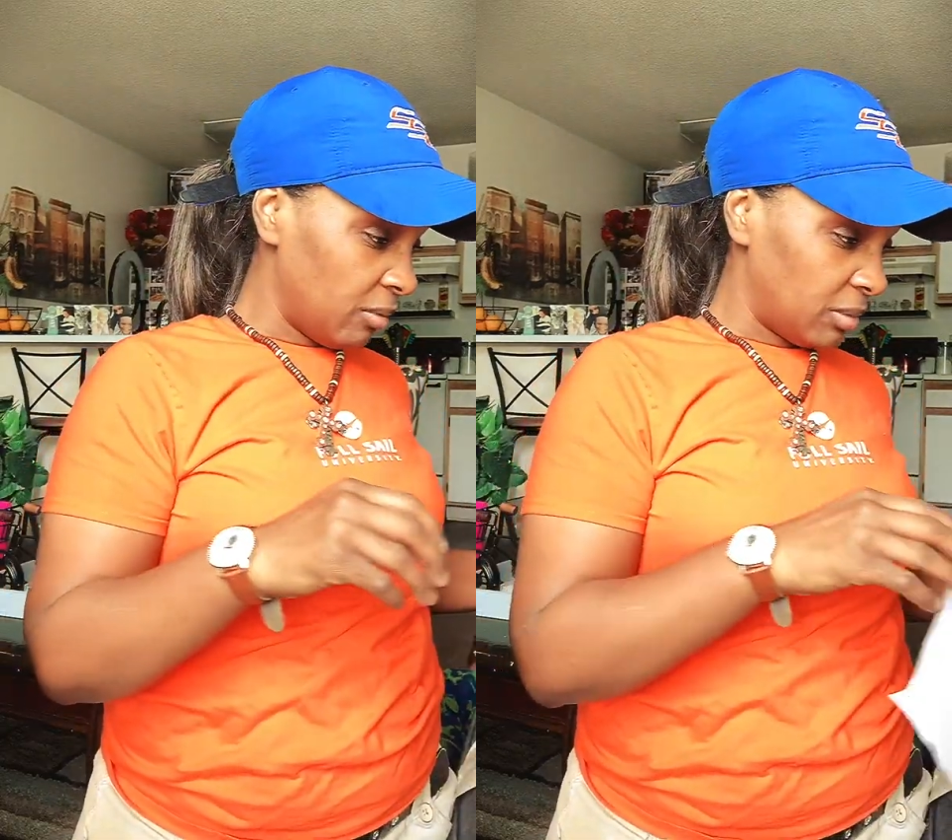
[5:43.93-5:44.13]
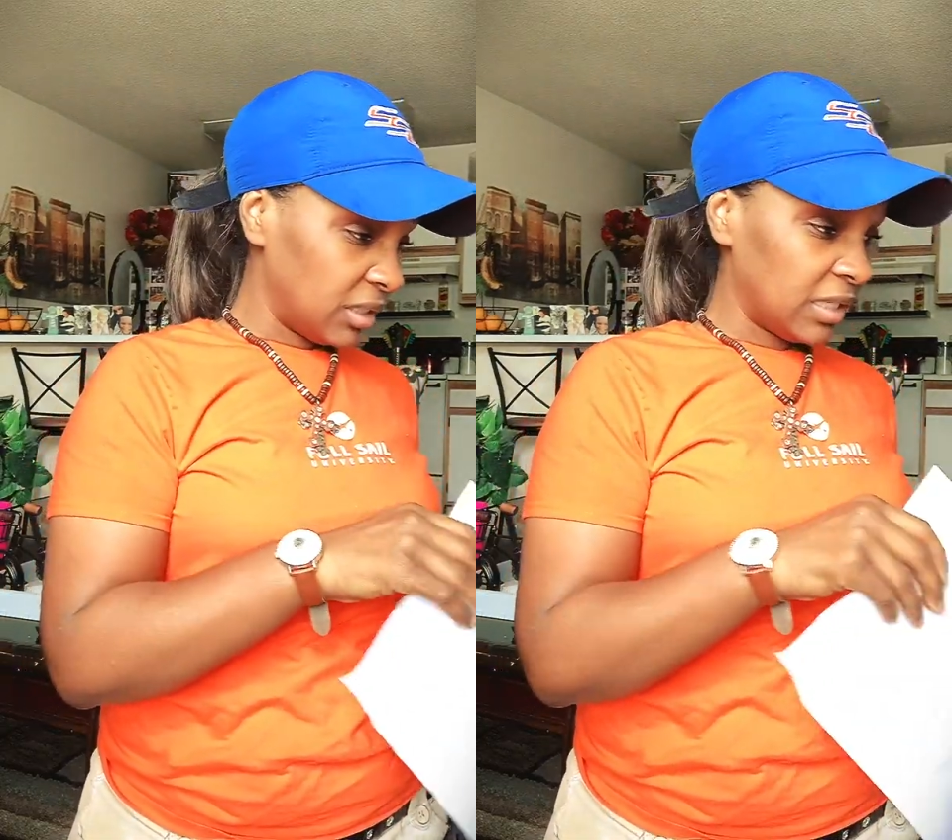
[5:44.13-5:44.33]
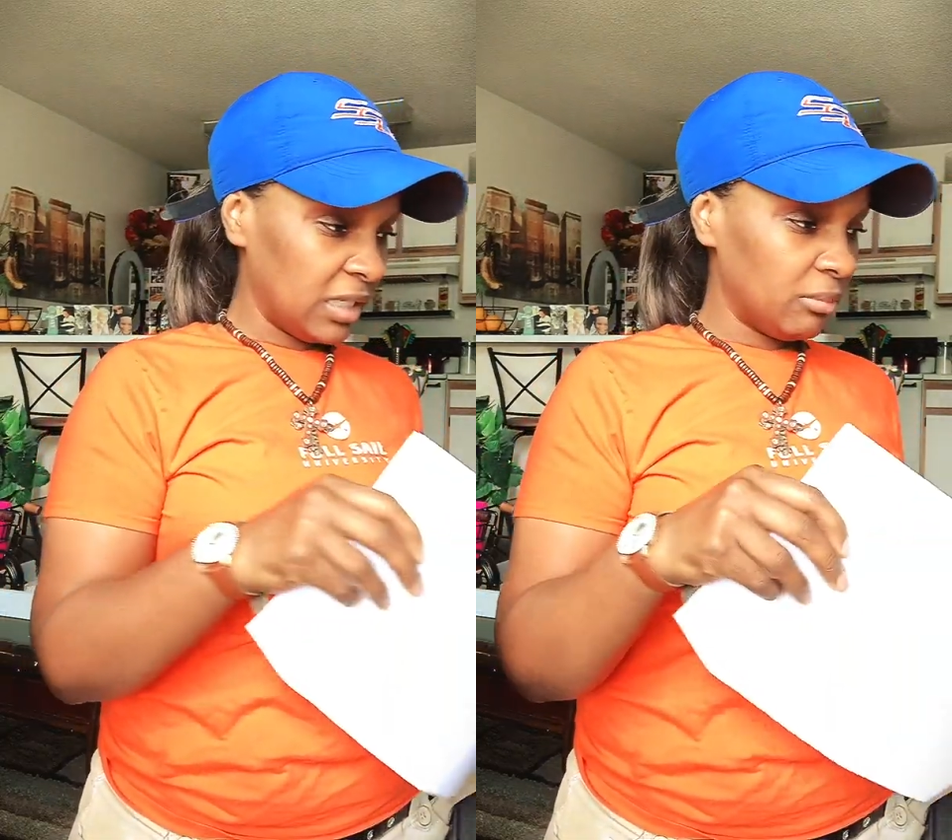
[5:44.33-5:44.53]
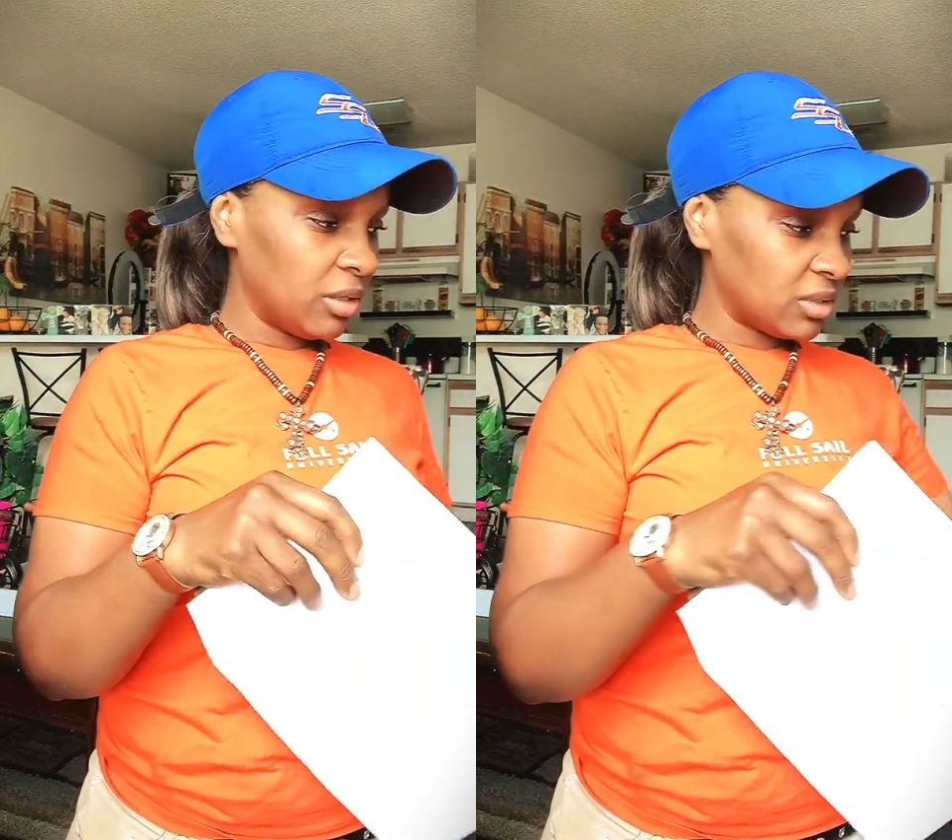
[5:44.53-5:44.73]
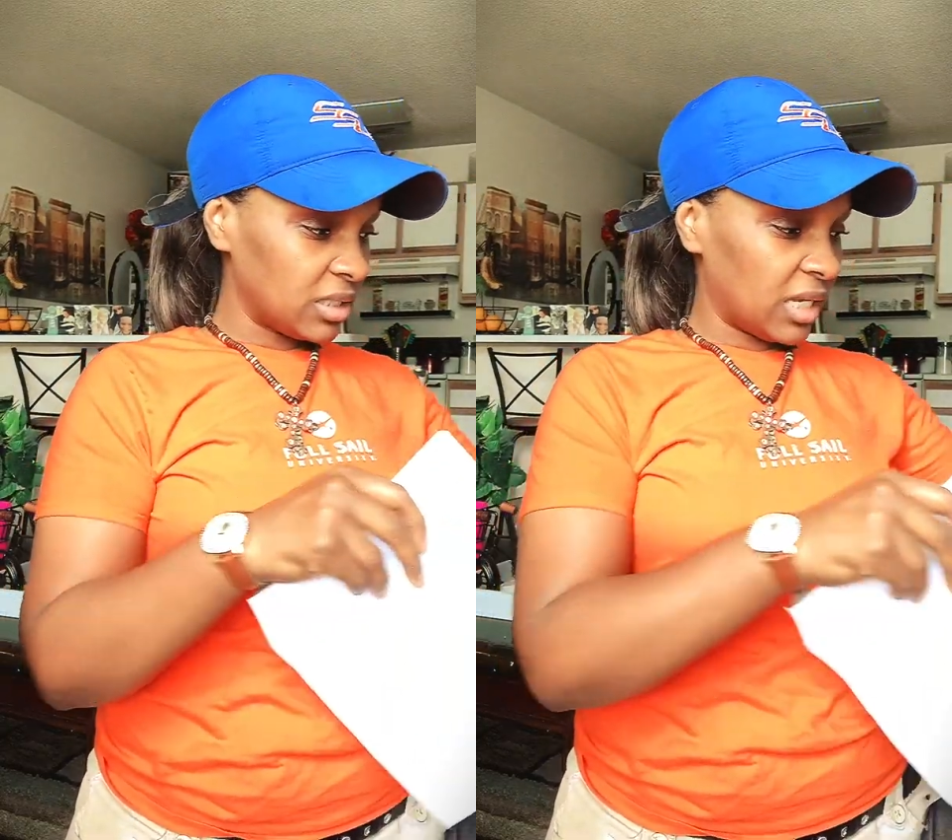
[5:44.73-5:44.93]
But in an
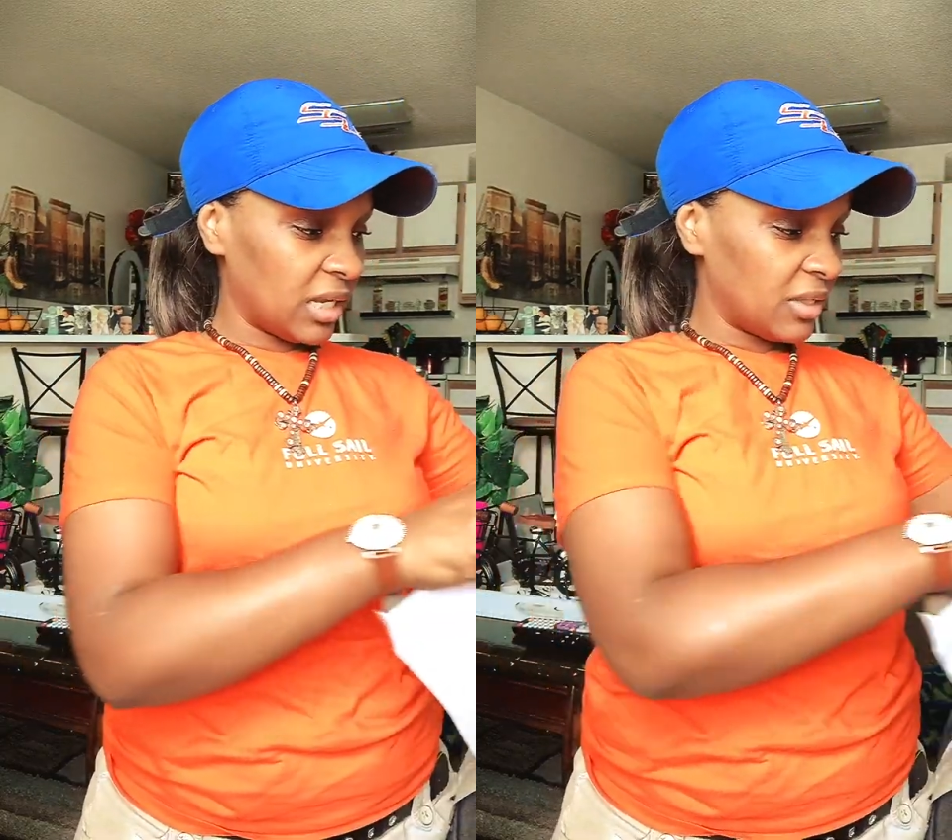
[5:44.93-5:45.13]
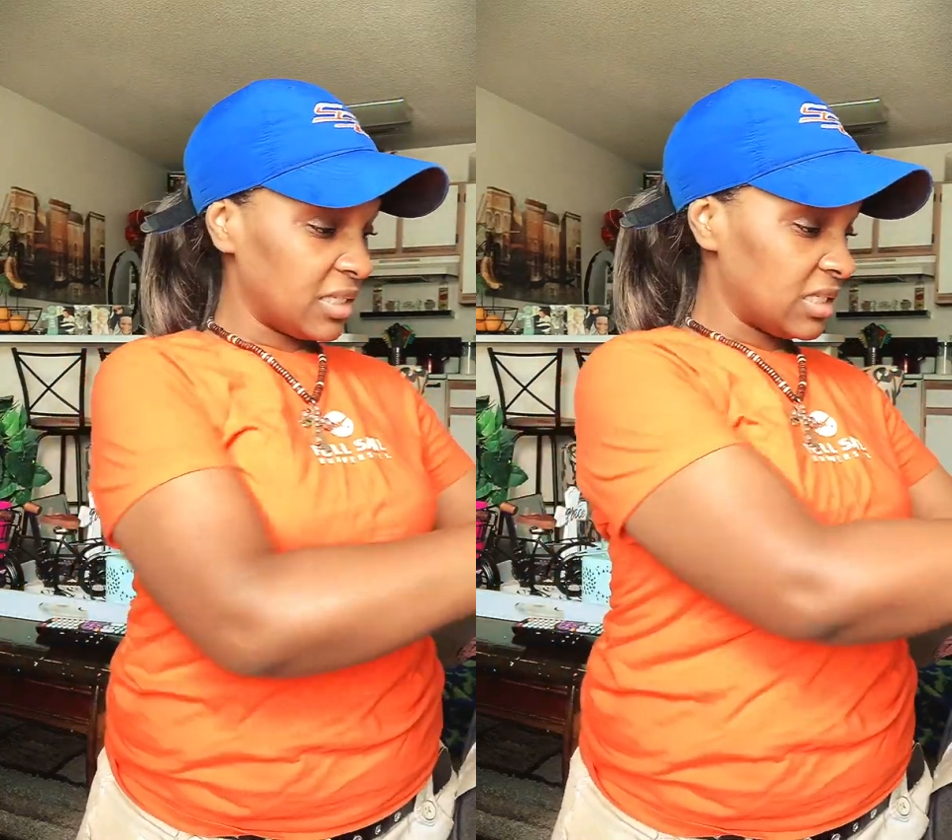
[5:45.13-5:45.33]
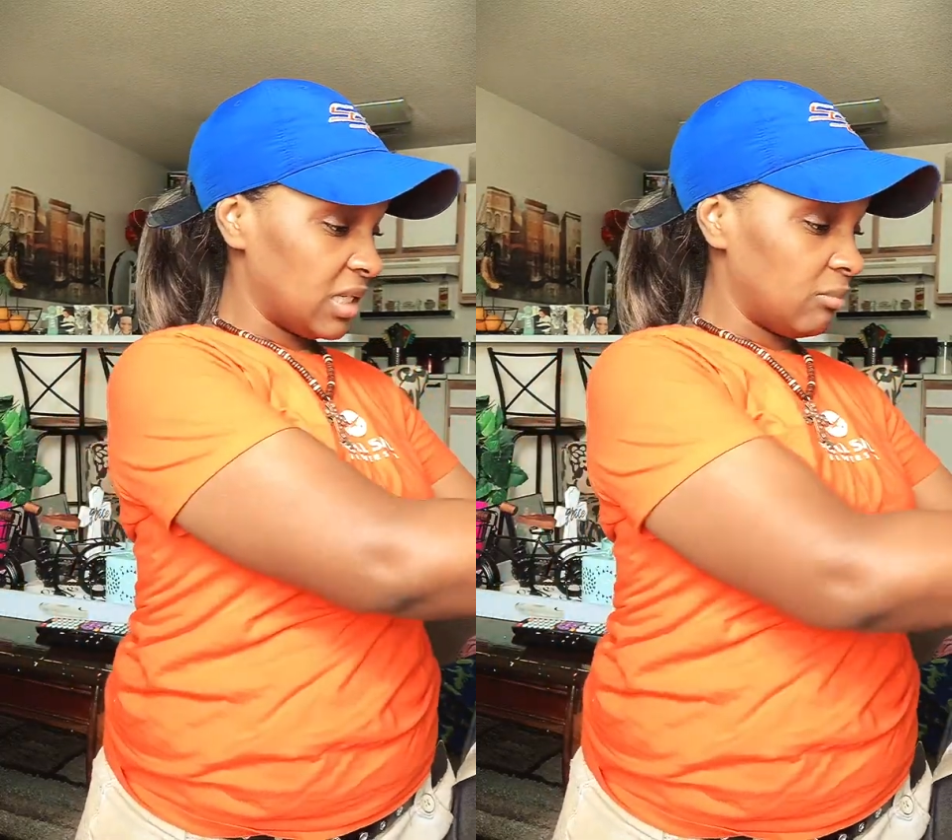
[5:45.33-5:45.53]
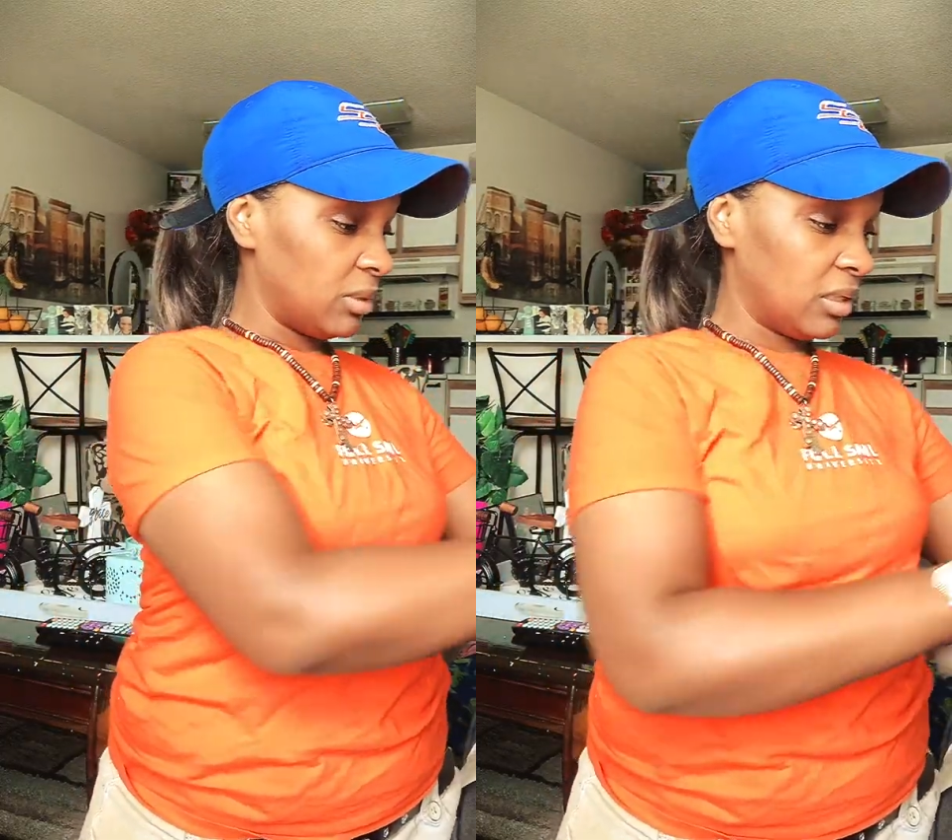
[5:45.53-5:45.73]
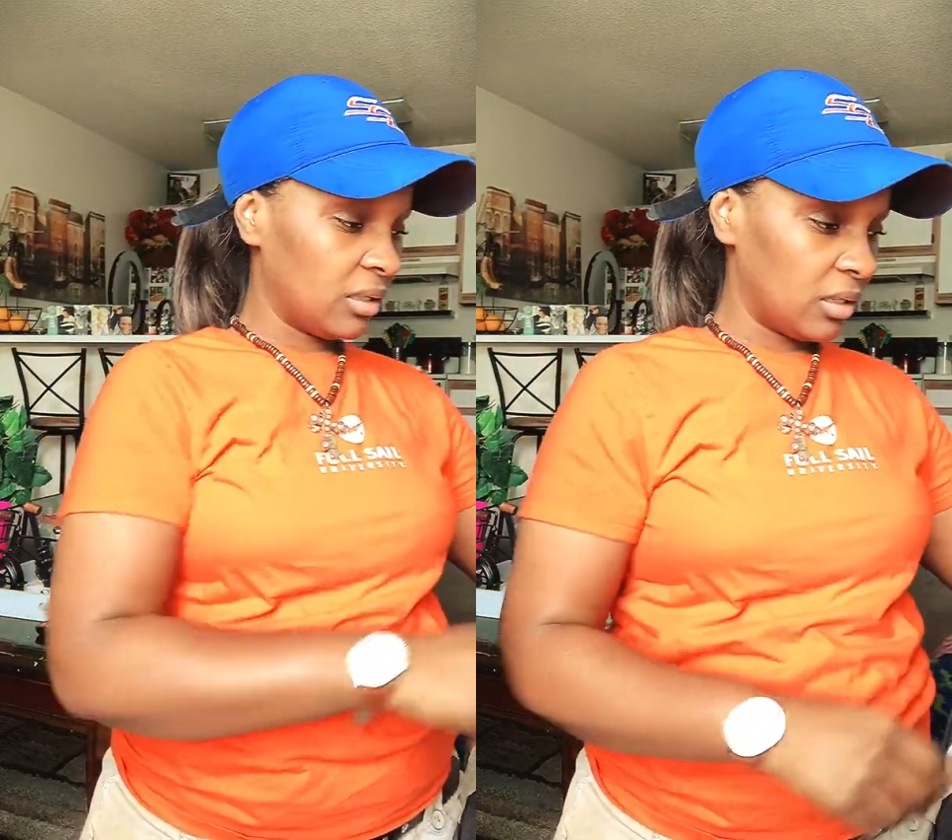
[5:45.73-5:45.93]
email today, they sent
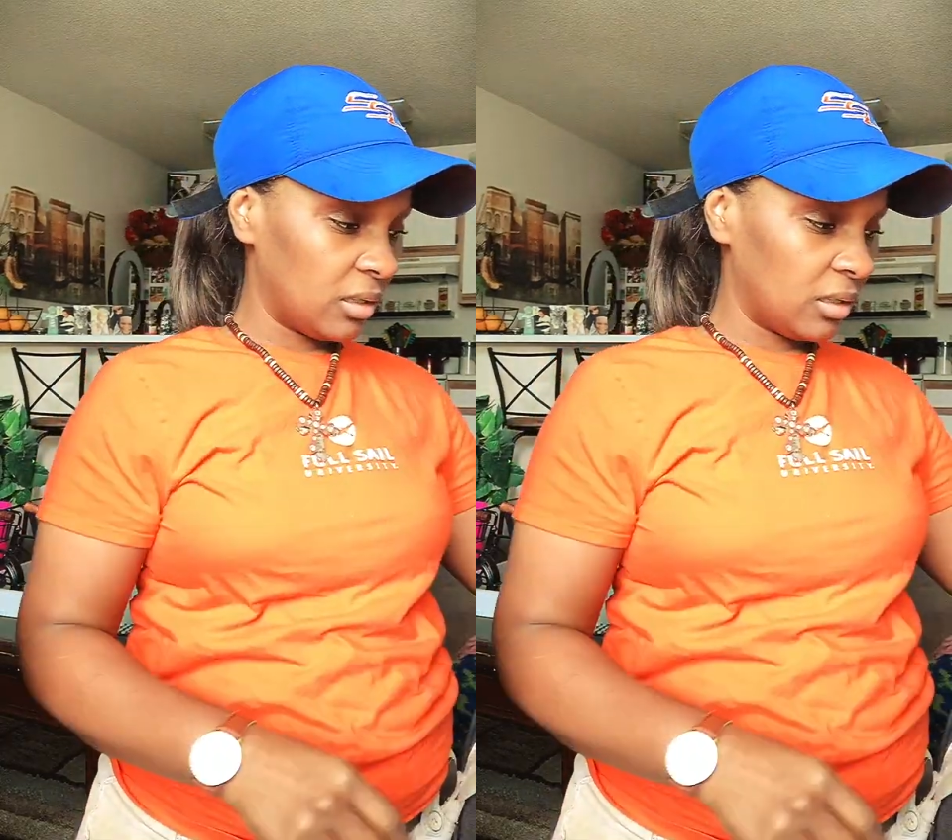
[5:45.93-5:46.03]
me